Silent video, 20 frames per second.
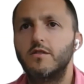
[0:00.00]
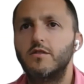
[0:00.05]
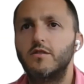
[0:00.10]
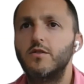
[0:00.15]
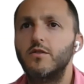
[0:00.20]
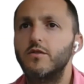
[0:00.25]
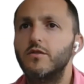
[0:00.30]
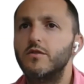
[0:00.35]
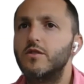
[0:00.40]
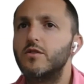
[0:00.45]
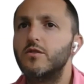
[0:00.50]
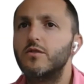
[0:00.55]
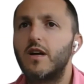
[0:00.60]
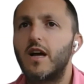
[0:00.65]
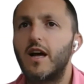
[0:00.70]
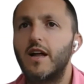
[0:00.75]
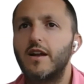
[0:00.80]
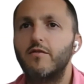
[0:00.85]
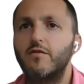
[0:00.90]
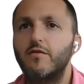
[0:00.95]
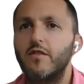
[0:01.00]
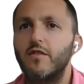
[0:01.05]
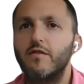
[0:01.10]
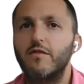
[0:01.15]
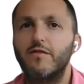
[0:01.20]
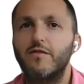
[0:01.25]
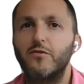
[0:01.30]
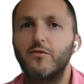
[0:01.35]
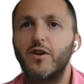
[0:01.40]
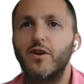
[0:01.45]
Two kind of
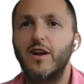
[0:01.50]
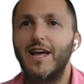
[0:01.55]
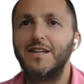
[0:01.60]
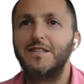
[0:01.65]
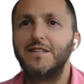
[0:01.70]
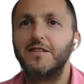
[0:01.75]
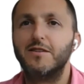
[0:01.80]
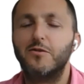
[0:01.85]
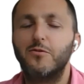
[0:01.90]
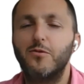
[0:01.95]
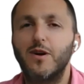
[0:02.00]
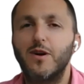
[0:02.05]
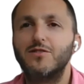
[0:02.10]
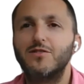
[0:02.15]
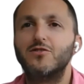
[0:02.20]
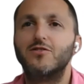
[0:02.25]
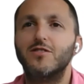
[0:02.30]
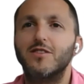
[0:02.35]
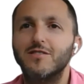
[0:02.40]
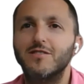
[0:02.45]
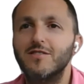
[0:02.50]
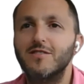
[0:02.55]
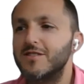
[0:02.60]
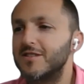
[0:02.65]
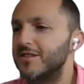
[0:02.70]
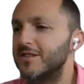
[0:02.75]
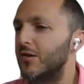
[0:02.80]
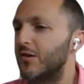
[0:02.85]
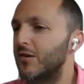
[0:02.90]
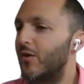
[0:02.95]
related questions.
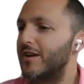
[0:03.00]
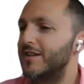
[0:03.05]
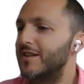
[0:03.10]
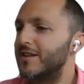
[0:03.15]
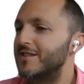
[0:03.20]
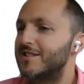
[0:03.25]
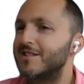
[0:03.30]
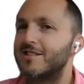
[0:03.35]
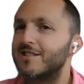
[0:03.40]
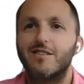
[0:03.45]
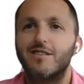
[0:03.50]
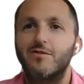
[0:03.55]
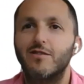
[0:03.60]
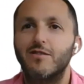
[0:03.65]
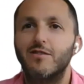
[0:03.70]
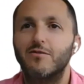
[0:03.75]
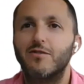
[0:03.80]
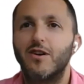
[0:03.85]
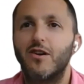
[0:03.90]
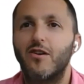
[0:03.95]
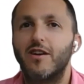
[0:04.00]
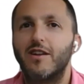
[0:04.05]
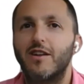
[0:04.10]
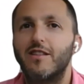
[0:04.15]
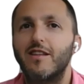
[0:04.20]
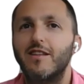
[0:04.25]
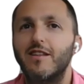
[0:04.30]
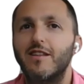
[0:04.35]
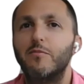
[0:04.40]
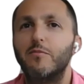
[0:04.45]
The one is regarding
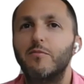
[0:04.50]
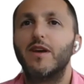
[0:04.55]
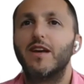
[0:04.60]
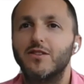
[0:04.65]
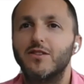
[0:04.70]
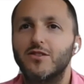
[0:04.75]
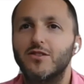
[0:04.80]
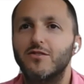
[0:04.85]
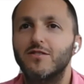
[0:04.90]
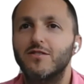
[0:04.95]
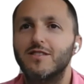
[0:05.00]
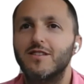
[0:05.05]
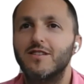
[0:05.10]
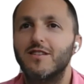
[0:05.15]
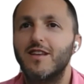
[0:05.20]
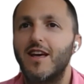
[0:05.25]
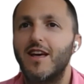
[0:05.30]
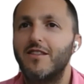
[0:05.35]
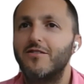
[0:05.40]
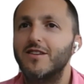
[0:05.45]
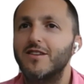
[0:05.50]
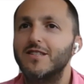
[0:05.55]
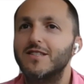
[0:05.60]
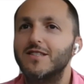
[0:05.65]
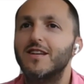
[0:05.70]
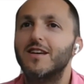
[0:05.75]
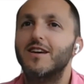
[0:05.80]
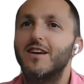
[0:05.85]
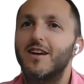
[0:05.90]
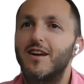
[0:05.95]
the big insurers, and the other is
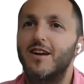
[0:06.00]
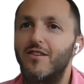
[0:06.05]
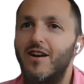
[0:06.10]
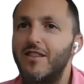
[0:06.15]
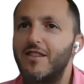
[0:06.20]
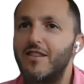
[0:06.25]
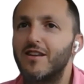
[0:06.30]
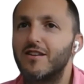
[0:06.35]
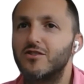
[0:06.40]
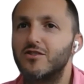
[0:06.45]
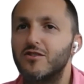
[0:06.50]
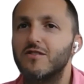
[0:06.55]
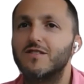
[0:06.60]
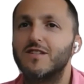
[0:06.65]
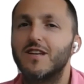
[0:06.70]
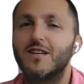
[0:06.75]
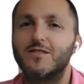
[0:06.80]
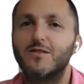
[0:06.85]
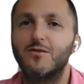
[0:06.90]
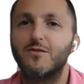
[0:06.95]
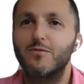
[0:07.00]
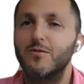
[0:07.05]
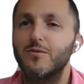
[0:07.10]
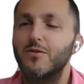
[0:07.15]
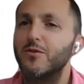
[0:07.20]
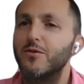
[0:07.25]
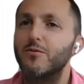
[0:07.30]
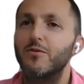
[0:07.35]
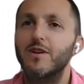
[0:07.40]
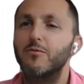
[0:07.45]
around the Insurtechs who
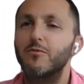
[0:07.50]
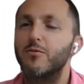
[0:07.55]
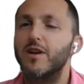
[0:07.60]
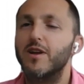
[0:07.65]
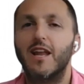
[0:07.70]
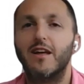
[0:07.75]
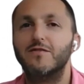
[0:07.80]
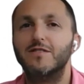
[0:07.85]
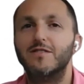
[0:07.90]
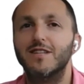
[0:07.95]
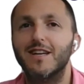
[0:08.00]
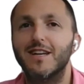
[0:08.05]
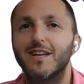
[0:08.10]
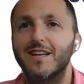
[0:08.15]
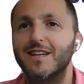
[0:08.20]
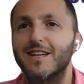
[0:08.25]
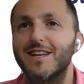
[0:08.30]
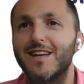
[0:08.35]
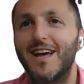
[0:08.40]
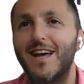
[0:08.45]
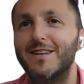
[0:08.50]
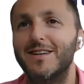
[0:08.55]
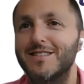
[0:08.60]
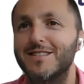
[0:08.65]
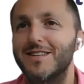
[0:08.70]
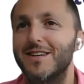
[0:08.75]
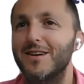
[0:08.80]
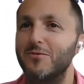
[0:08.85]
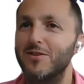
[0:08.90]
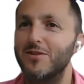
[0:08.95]
we love dearly and
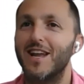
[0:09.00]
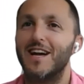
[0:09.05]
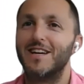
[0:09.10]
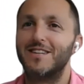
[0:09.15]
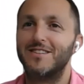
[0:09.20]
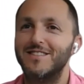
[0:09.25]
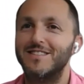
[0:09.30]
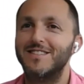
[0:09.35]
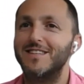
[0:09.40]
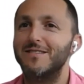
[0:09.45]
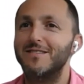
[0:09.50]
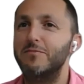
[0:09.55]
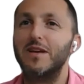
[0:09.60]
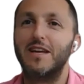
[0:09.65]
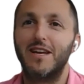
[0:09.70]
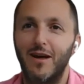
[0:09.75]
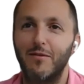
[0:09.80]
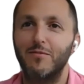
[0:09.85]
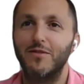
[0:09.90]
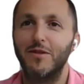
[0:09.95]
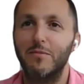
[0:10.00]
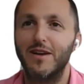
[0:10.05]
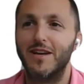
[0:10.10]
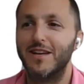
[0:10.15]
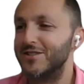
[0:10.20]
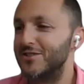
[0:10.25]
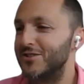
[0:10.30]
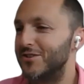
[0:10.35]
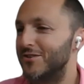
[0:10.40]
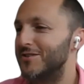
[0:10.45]
would like to see become the big
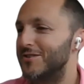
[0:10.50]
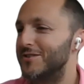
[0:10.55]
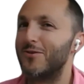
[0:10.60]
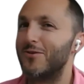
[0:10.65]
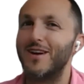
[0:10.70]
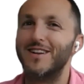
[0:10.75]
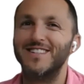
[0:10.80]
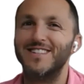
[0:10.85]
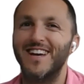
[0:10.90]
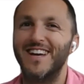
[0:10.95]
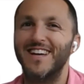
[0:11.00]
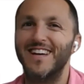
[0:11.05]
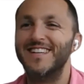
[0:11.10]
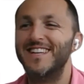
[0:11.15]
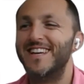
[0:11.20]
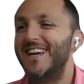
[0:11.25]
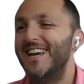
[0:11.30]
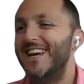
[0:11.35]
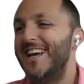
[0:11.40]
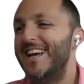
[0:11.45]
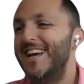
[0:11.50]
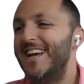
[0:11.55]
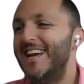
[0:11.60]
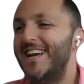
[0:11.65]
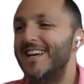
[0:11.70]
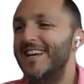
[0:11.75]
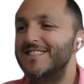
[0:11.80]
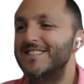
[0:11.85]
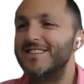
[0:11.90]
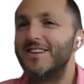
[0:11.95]
insurers one day.
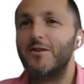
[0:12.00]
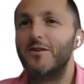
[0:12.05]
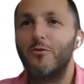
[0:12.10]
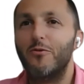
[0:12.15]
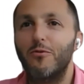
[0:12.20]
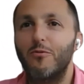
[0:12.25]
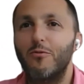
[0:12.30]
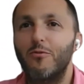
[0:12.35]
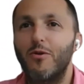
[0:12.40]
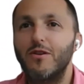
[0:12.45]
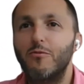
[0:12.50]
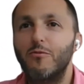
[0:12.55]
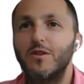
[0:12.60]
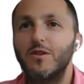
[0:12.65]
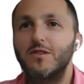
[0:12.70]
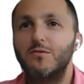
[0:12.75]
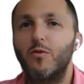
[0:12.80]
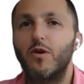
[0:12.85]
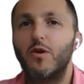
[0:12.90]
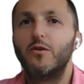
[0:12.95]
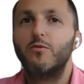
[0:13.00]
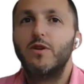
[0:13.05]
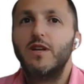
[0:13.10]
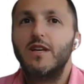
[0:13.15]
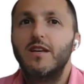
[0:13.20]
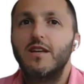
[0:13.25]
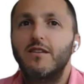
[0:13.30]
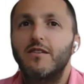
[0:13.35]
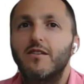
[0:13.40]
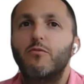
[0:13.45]
Is what do
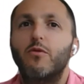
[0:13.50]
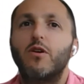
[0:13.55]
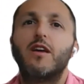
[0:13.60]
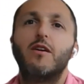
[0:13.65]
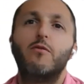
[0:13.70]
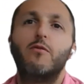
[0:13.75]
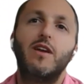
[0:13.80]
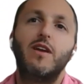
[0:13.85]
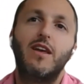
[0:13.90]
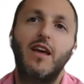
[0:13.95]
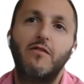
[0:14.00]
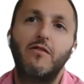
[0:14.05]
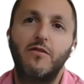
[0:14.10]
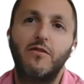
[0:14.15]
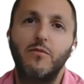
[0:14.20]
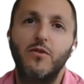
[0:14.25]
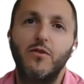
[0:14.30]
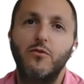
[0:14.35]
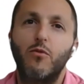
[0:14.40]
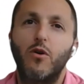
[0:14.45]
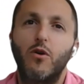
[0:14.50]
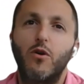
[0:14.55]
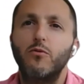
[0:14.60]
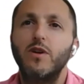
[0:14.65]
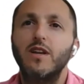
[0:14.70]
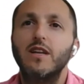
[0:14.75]
we what can we get from you? What do we